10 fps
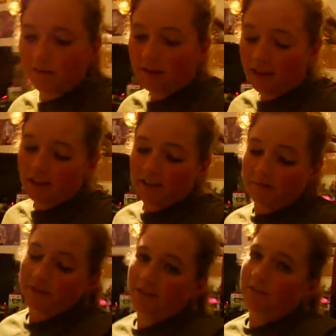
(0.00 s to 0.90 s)
I am
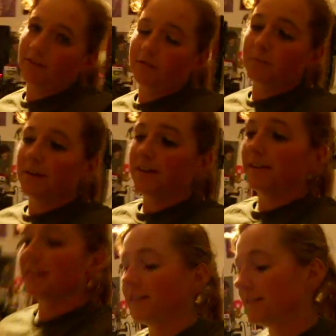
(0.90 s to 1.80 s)
getting ready for bed.
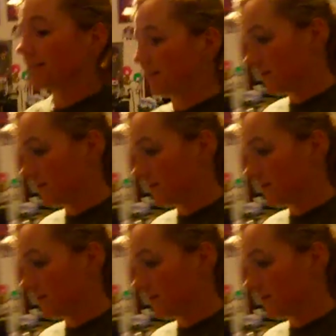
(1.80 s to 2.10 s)
I just gotta